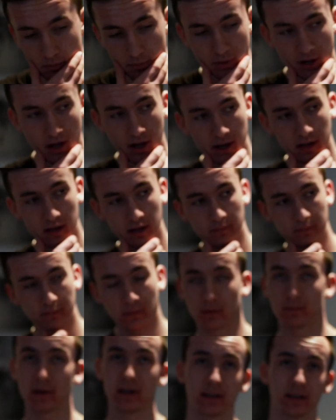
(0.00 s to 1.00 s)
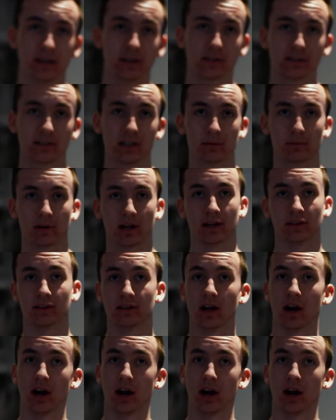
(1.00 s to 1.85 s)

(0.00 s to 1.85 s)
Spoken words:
by making it seem like the